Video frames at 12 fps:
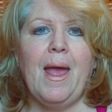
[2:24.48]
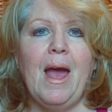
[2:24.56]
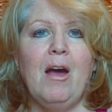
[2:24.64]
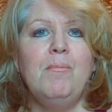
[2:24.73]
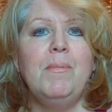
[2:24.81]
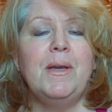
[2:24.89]

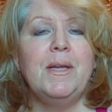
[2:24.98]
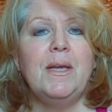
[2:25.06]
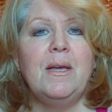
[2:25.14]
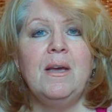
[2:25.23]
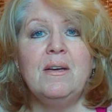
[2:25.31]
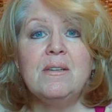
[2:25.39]
How
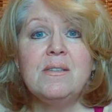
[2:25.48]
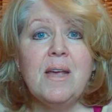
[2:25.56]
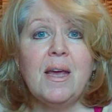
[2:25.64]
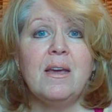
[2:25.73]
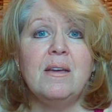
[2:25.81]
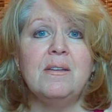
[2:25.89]
many
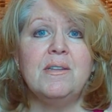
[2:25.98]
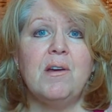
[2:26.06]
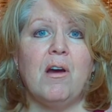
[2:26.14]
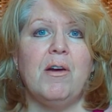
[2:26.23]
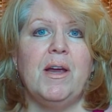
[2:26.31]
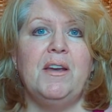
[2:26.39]
seconds
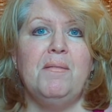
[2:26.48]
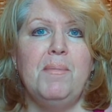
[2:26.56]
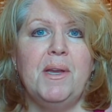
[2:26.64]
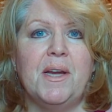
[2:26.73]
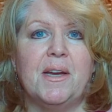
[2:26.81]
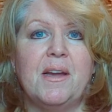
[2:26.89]
are in a
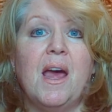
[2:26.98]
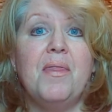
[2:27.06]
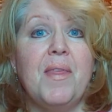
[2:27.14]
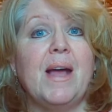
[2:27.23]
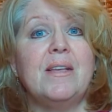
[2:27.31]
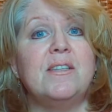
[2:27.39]
minute?
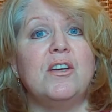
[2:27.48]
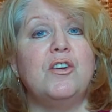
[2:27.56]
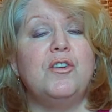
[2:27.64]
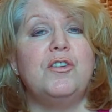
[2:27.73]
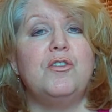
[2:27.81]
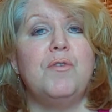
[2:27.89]
That's a
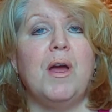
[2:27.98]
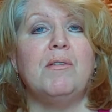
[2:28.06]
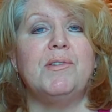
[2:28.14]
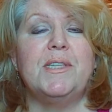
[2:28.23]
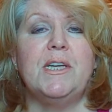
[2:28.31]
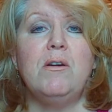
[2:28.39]
good
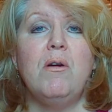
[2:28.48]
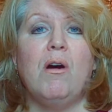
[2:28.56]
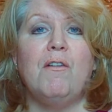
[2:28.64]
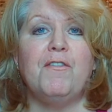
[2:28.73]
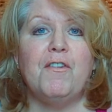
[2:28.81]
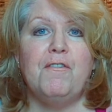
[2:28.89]
ground zero
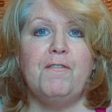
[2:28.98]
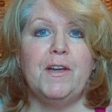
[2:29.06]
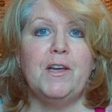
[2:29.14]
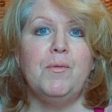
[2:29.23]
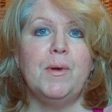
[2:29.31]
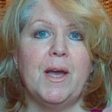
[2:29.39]
for
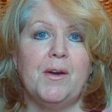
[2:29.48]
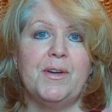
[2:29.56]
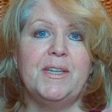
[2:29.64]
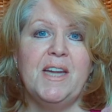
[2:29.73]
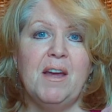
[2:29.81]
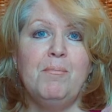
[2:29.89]
figuring out a
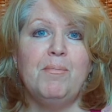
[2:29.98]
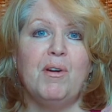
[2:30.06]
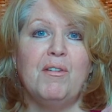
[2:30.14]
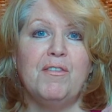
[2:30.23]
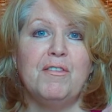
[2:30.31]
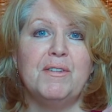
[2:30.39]
tempo
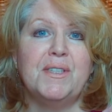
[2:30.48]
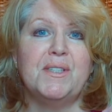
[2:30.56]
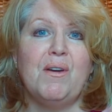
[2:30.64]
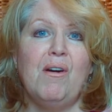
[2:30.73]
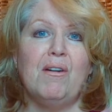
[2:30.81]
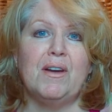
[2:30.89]
for a
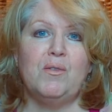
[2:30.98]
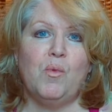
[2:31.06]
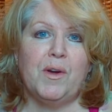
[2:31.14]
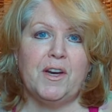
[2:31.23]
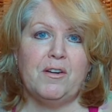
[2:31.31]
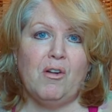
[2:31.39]
song and
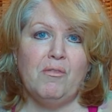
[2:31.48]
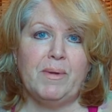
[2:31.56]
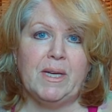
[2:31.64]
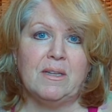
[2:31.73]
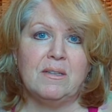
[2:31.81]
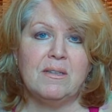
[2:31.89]
what it all
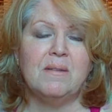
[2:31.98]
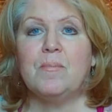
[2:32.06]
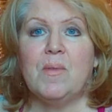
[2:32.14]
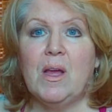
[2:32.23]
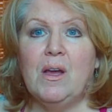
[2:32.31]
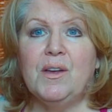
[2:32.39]
means.
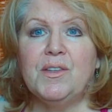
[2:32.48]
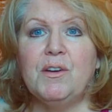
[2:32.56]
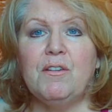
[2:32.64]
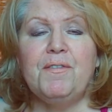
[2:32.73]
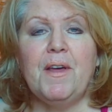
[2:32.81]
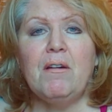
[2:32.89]
So
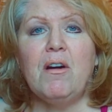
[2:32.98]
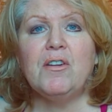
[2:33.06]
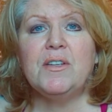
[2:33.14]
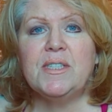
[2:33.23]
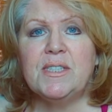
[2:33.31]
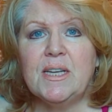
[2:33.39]
if there are
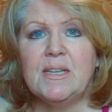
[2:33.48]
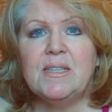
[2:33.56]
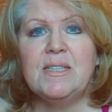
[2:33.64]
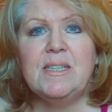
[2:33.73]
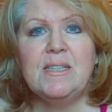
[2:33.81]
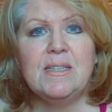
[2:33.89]

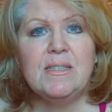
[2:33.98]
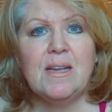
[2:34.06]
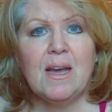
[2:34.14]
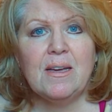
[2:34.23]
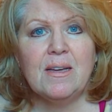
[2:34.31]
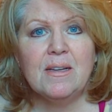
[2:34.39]
60
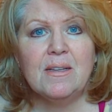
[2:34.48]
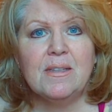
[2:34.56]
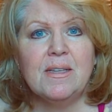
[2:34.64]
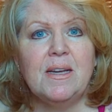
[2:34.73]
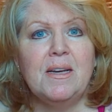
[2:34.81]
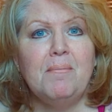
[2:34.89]
seconds
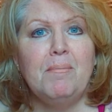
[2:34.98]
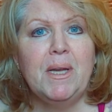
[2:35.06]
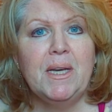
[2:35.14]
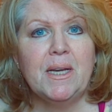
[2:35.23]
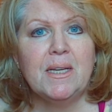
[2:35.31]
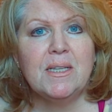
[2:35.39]
in a
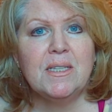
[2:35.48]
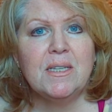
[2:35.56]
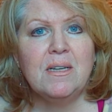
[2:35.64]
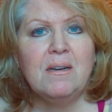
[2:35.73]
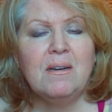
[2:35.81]
minute,